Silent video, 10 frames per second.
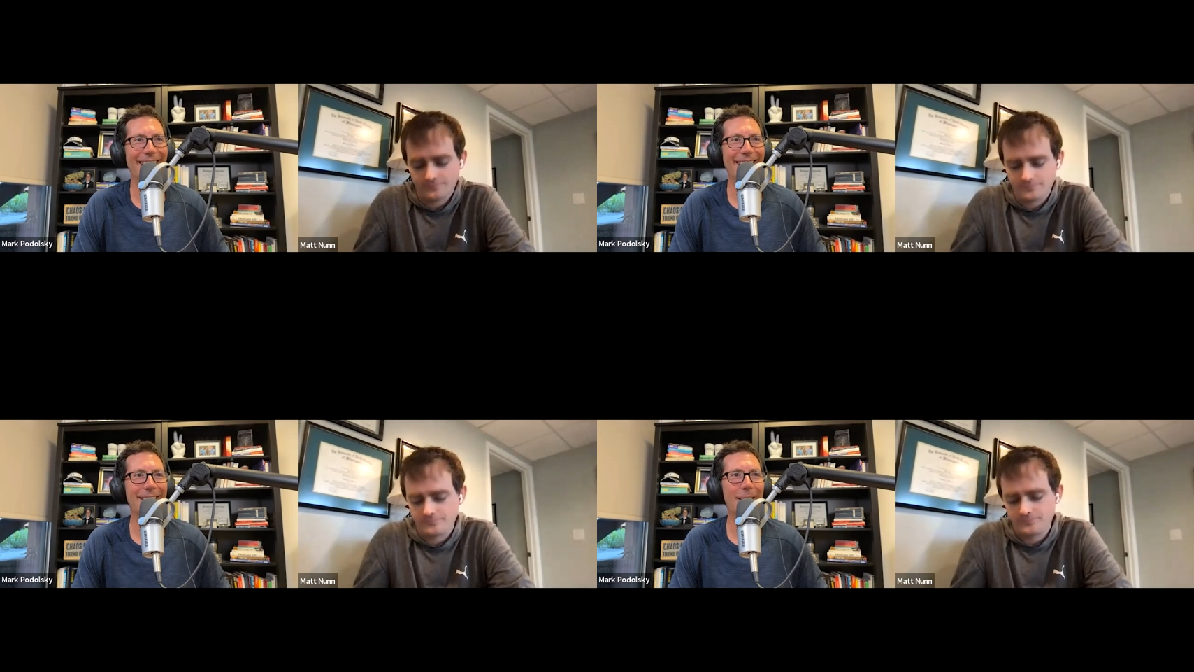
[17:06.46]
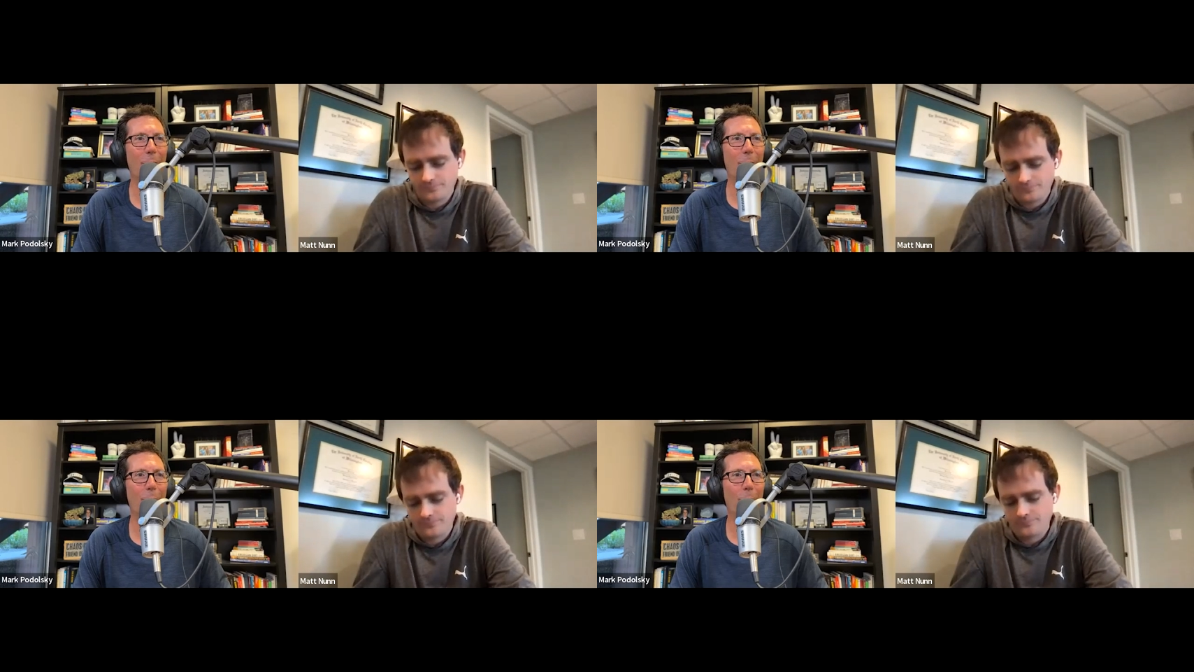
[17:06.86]

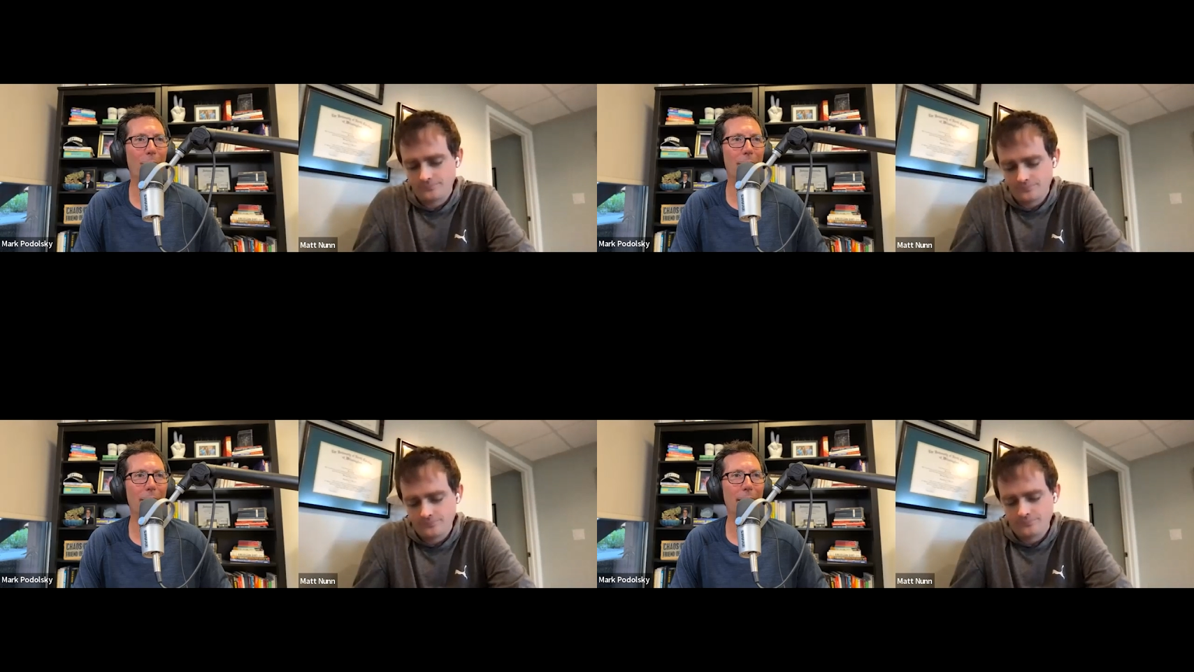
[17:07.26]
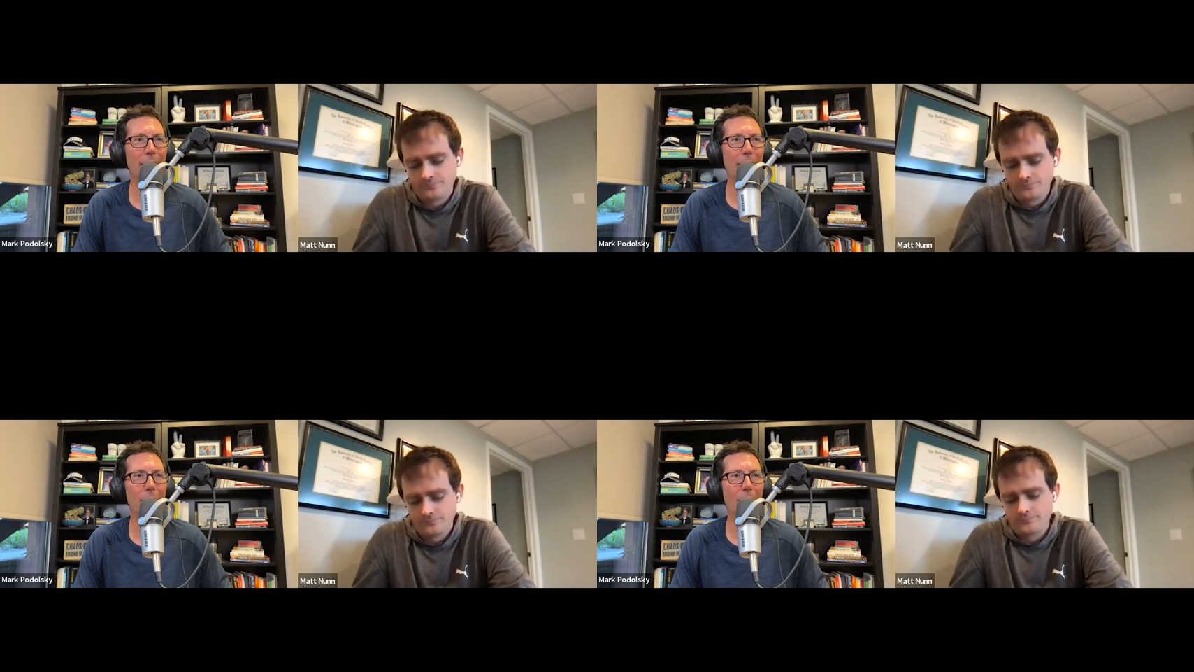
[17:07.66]
Speaker 1: So
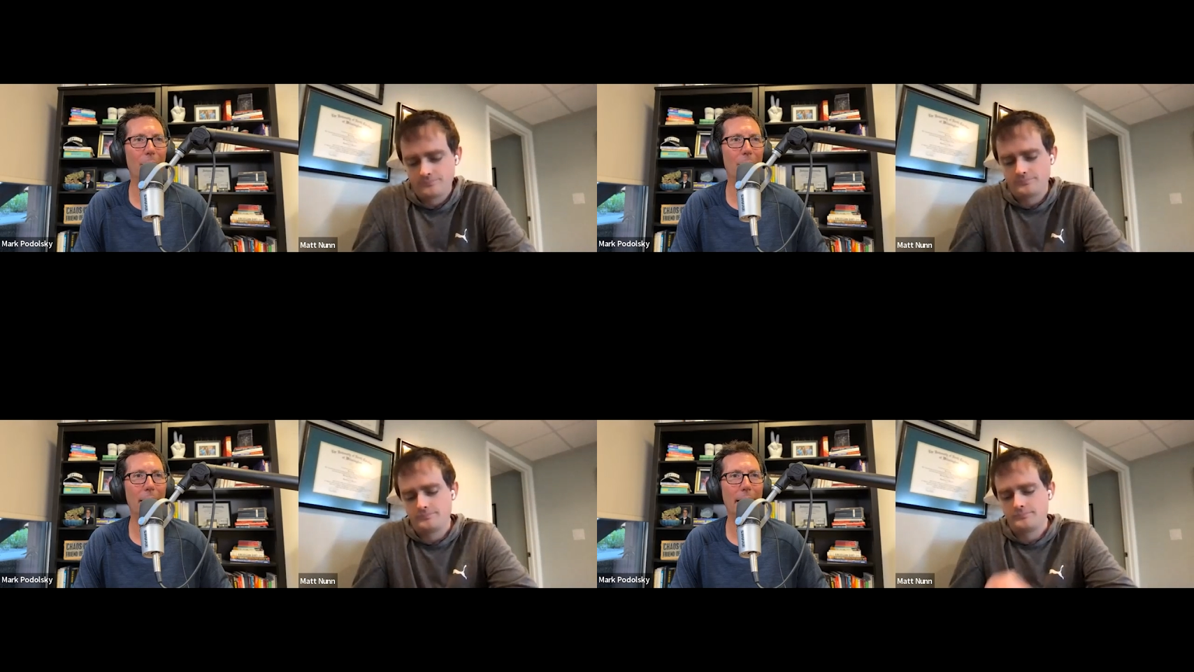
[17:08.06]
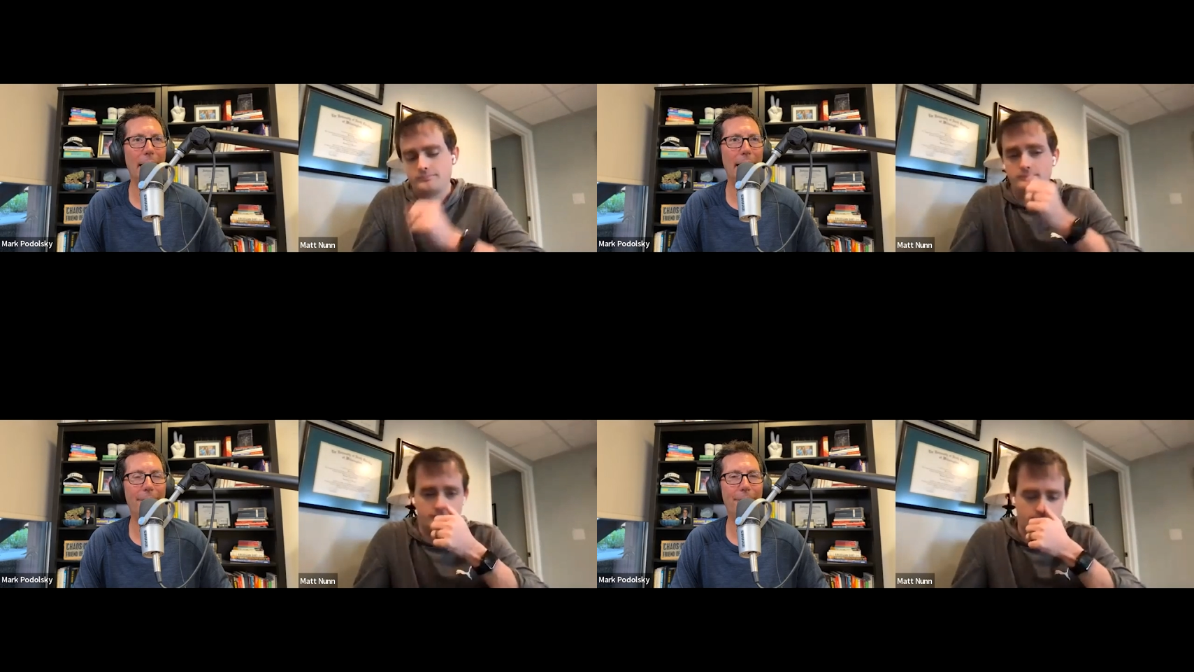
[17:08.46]

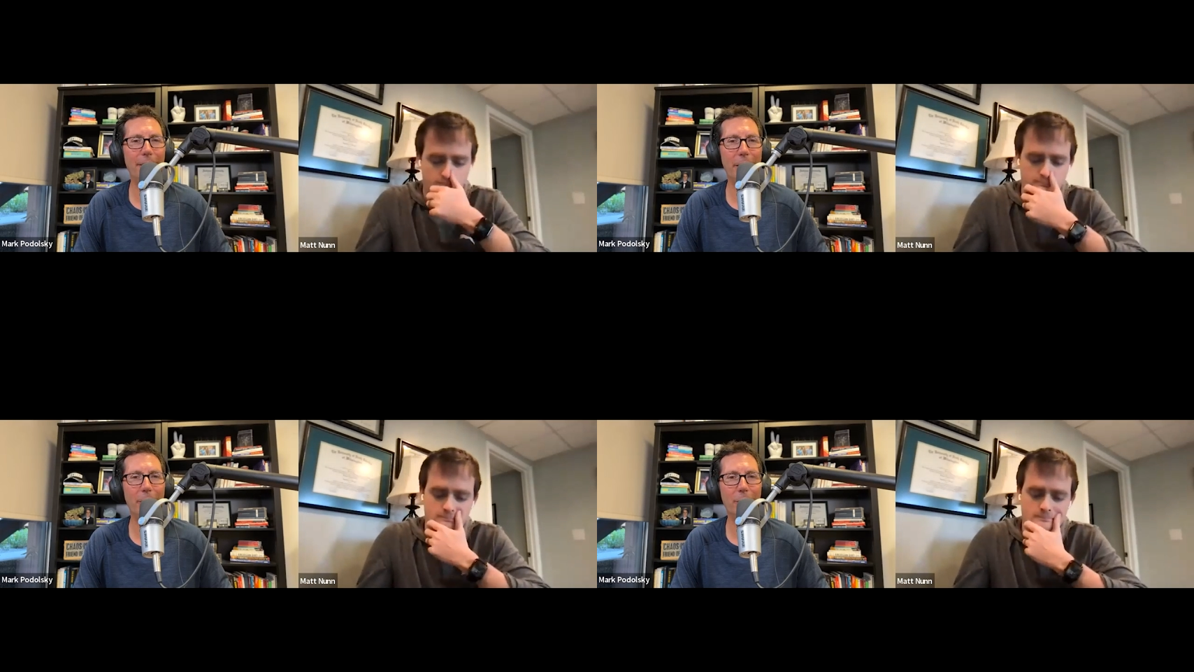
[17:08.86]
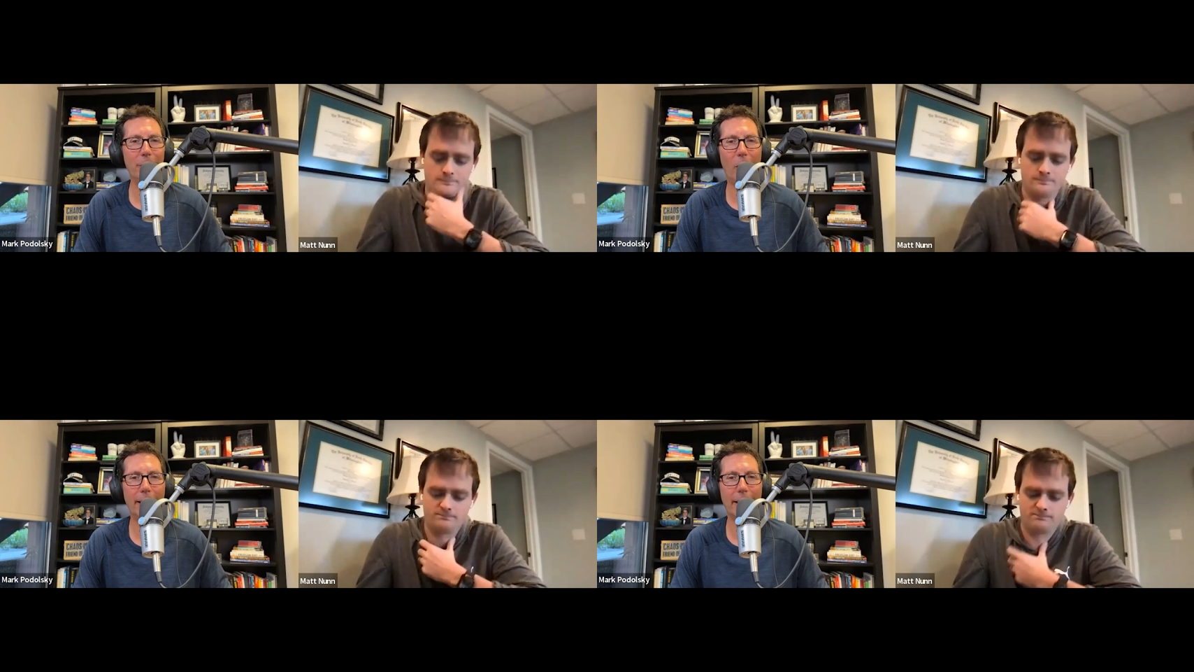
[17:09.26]
if you're
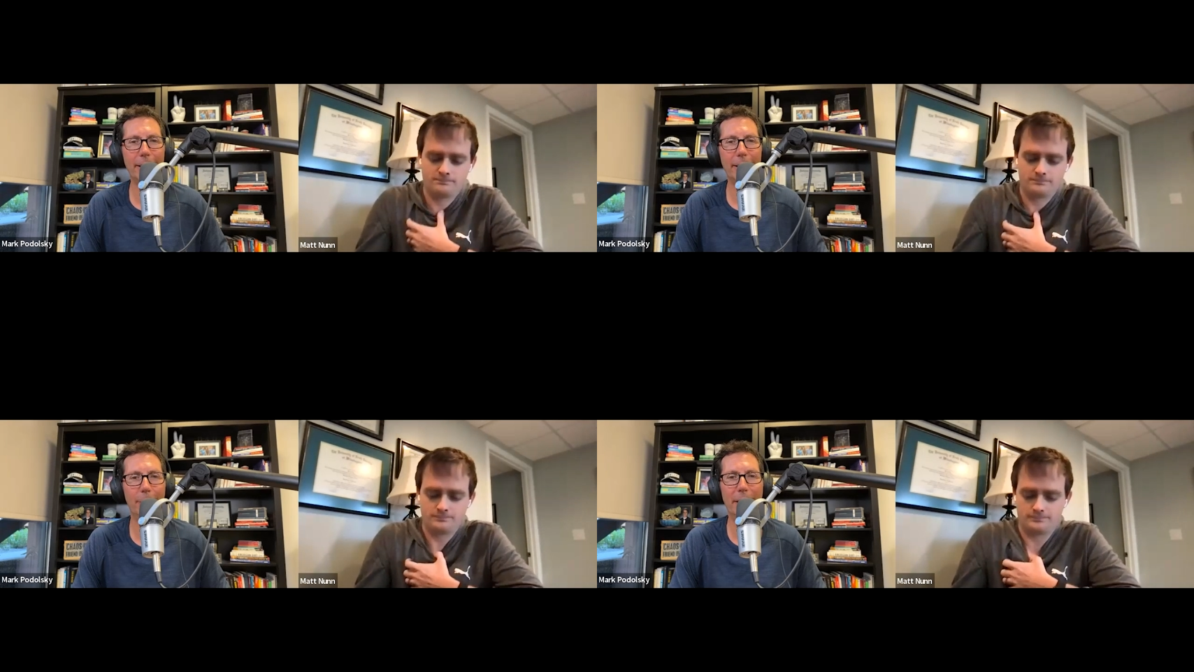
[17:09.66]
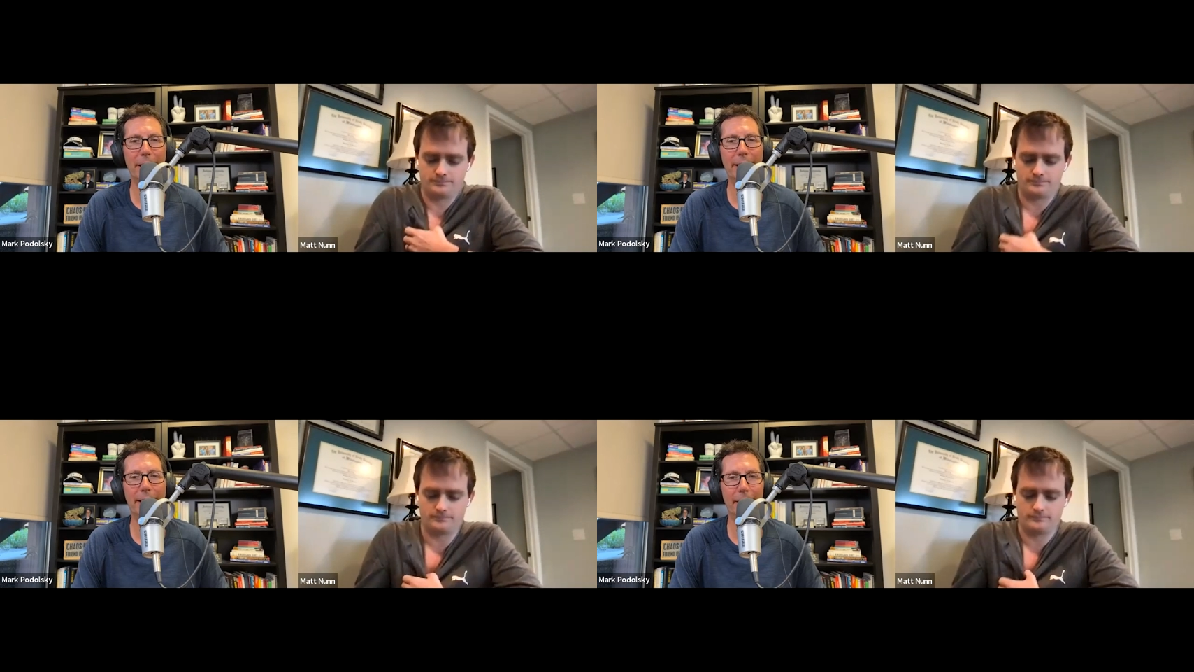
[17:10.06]
talking to a
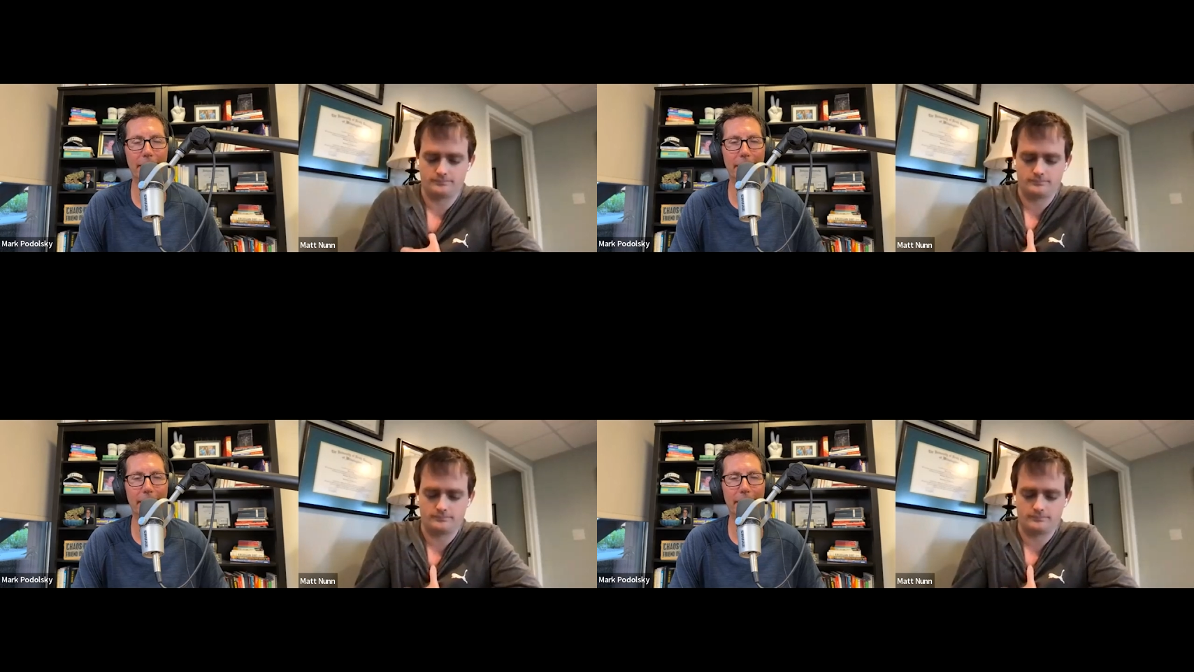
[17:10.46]
beginner